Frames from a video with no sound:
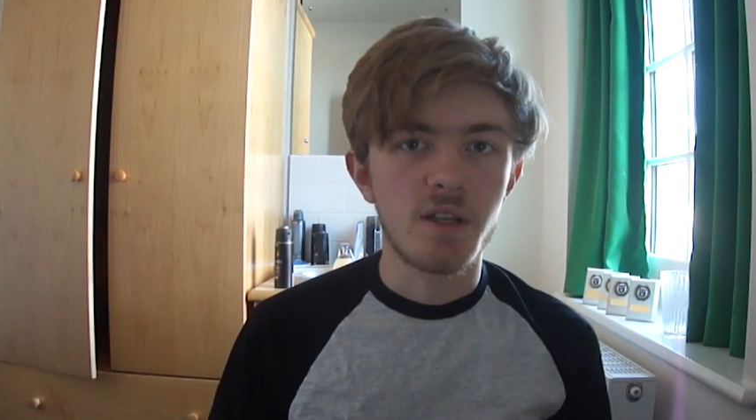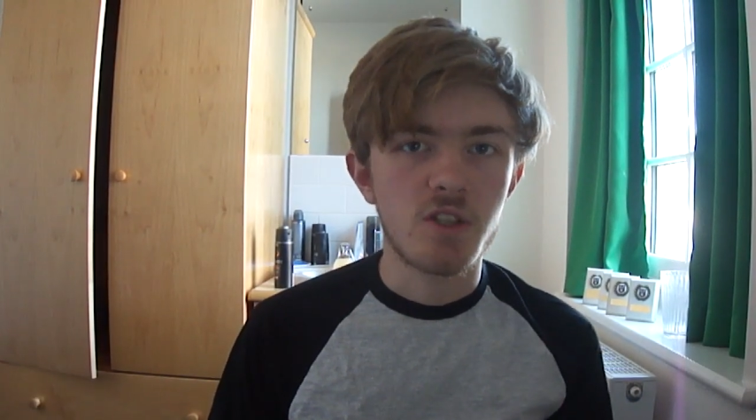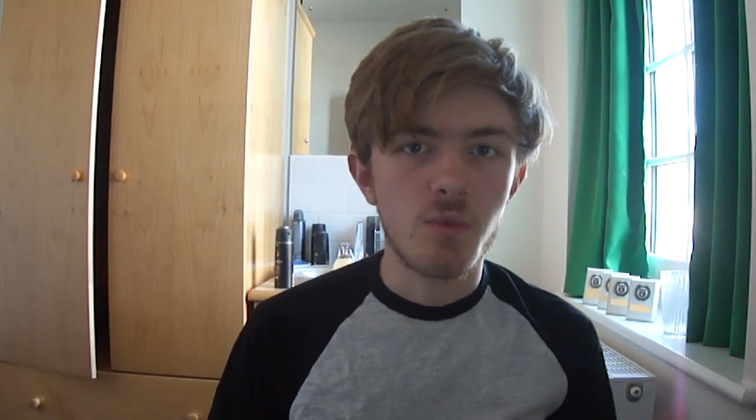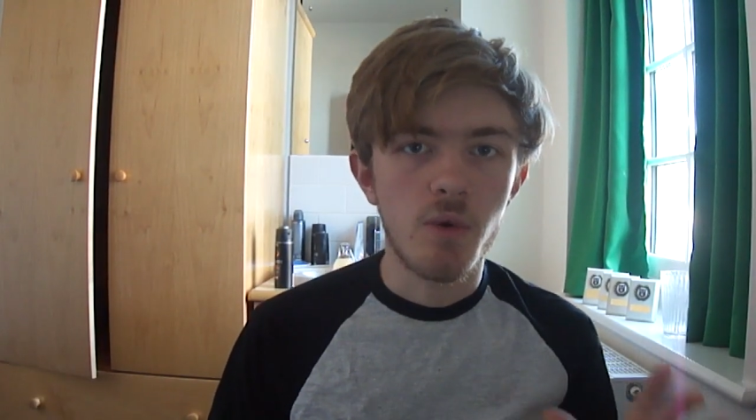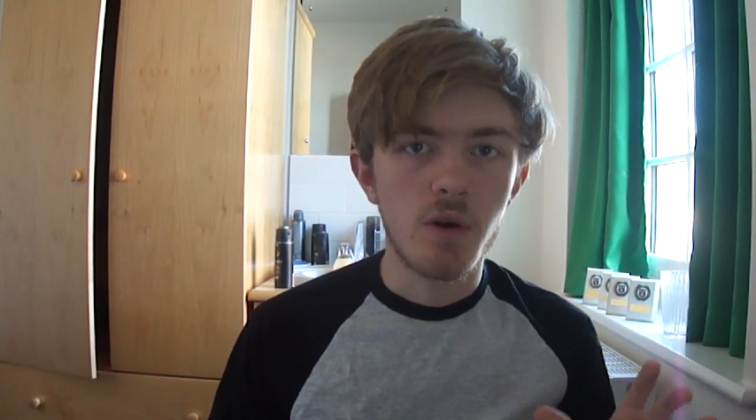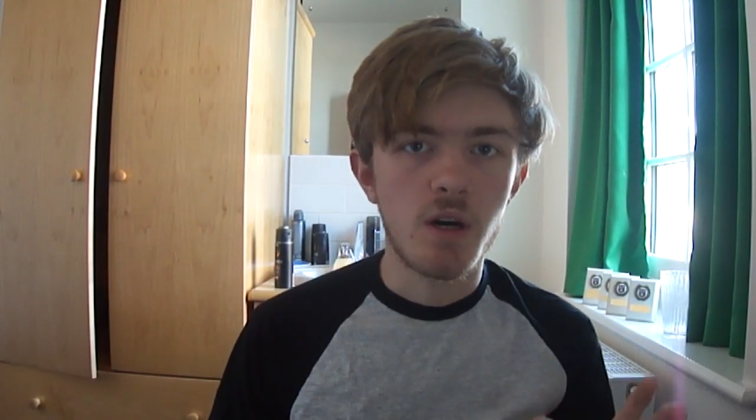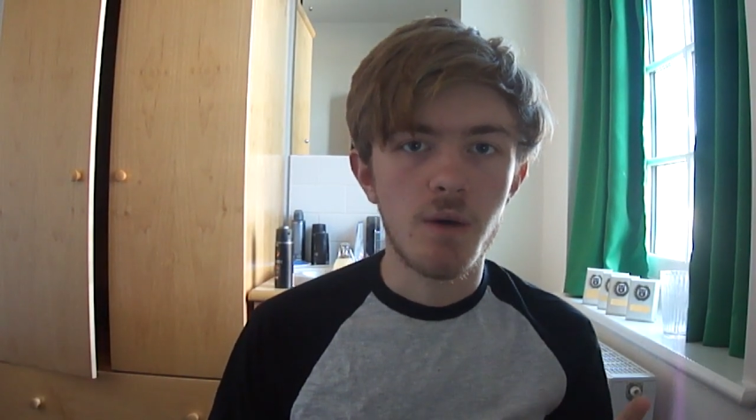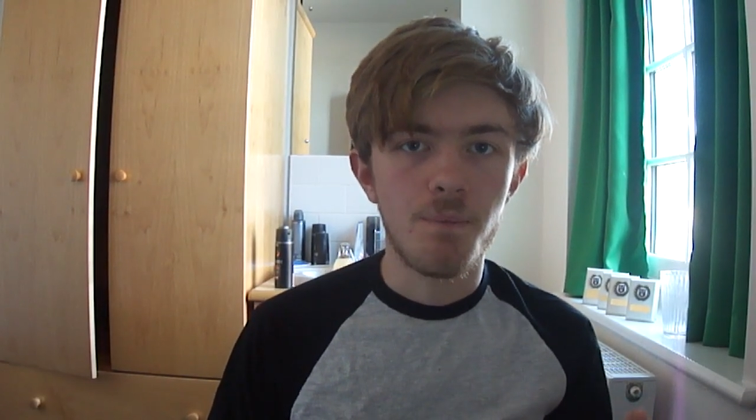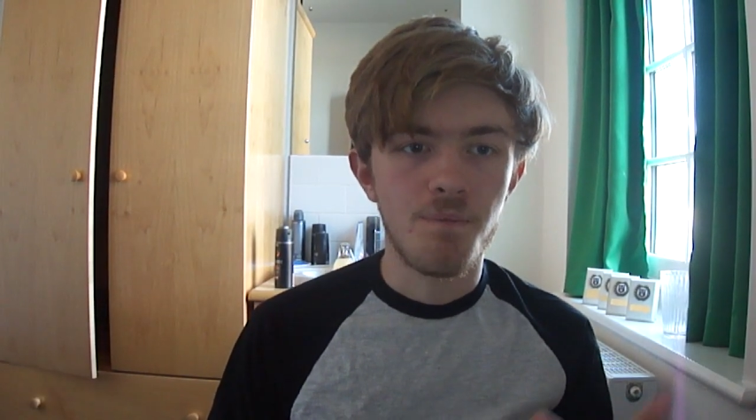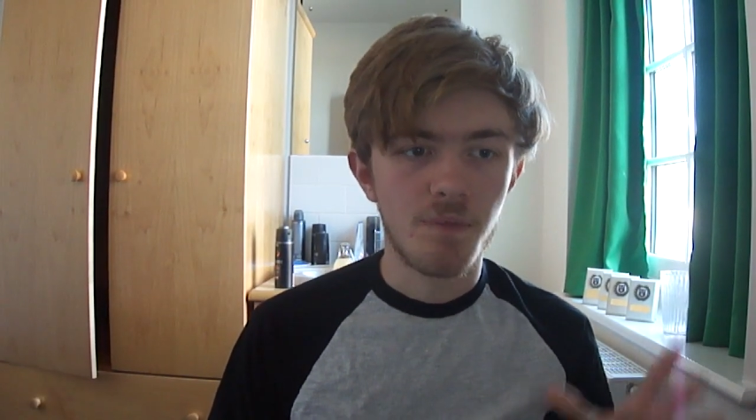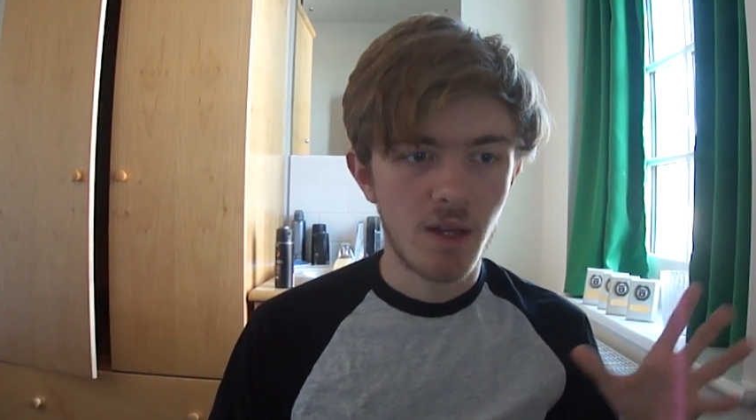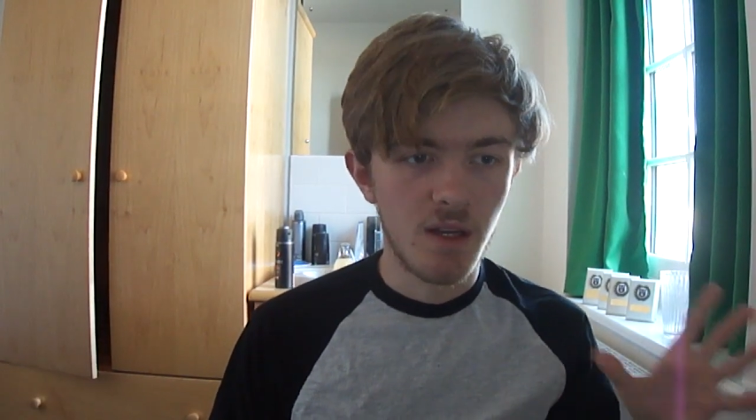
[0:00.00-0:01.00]
I just woke up
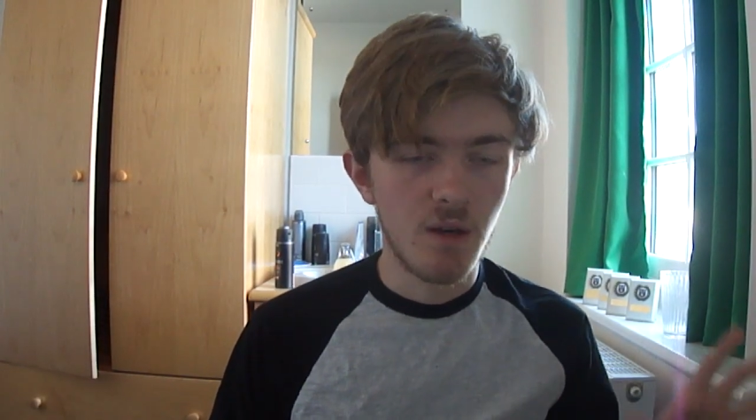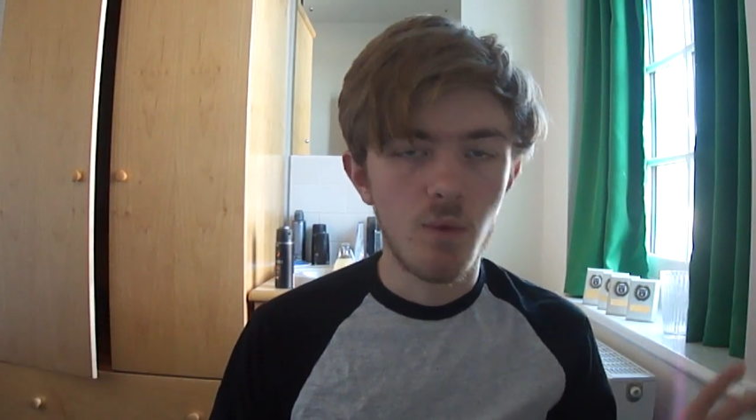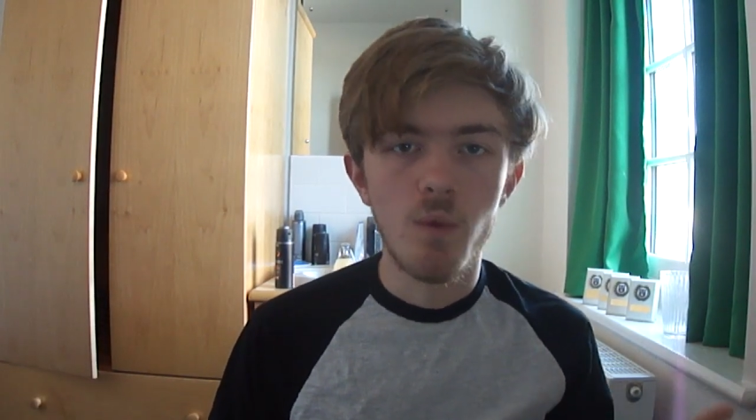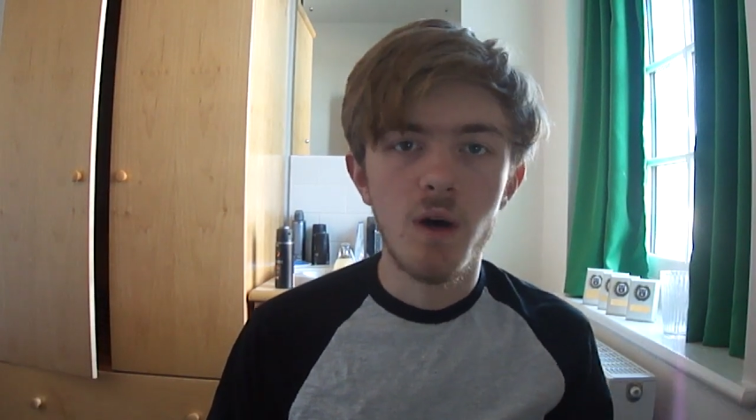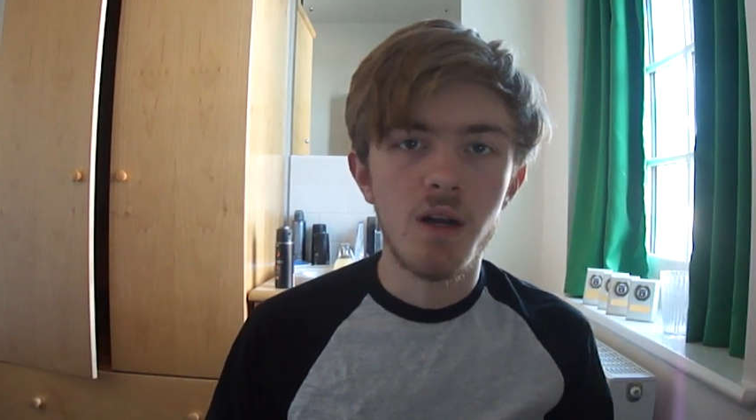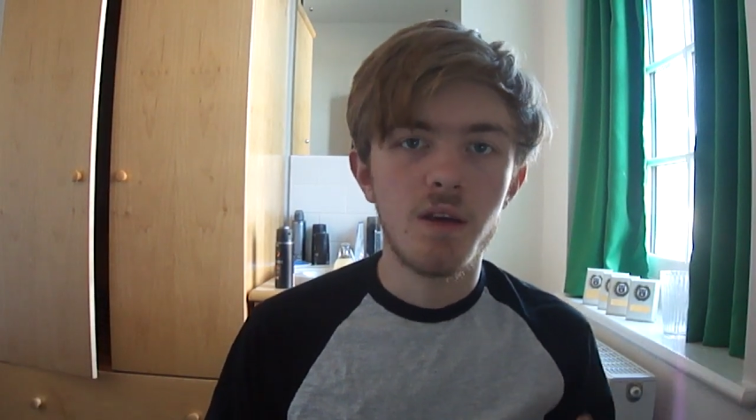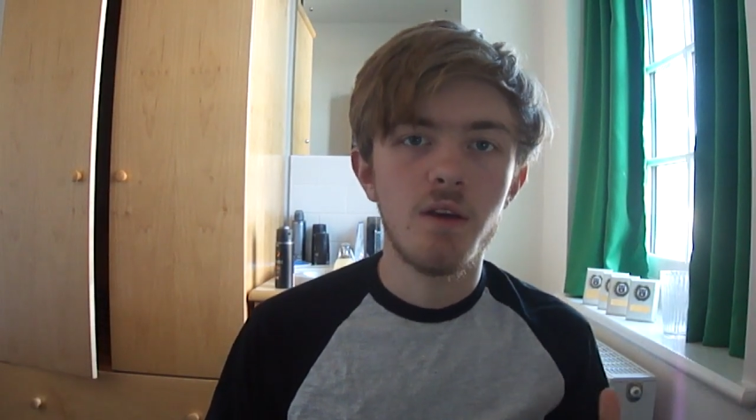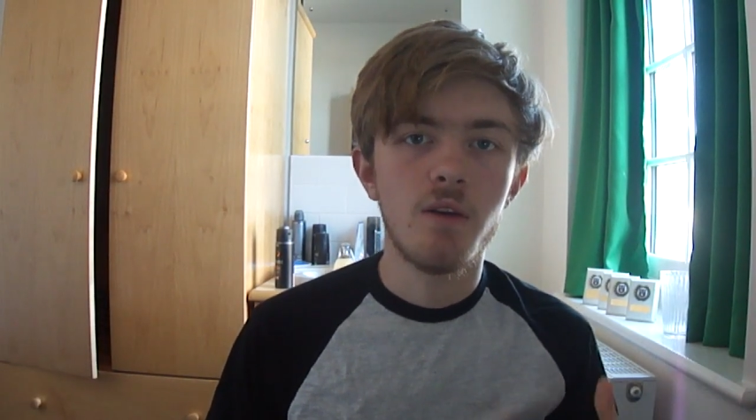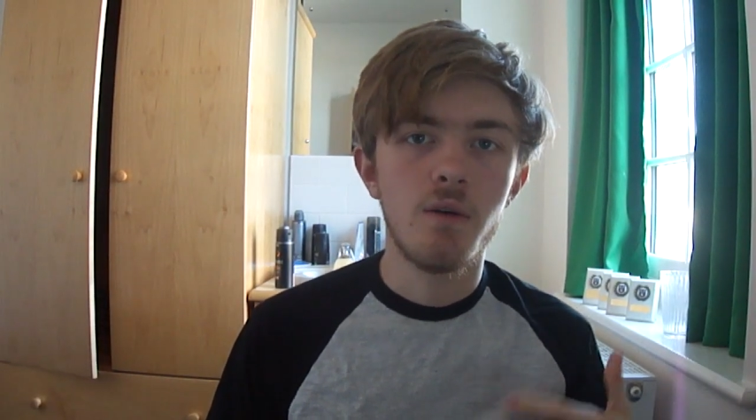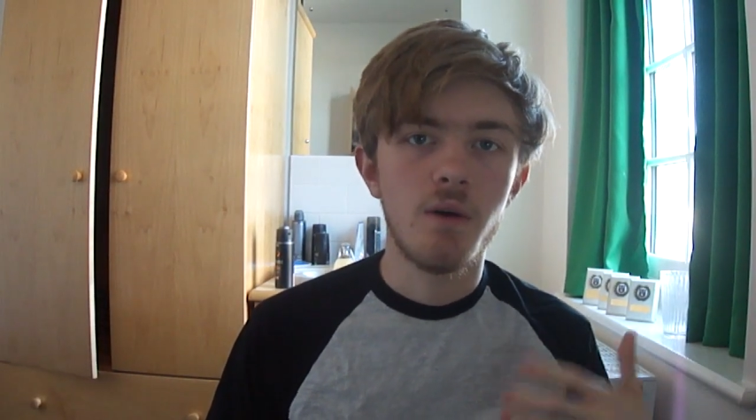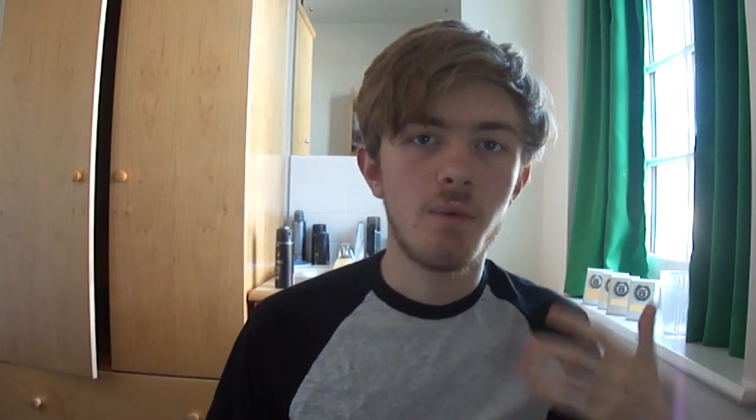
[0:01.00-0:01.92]
a little while ago.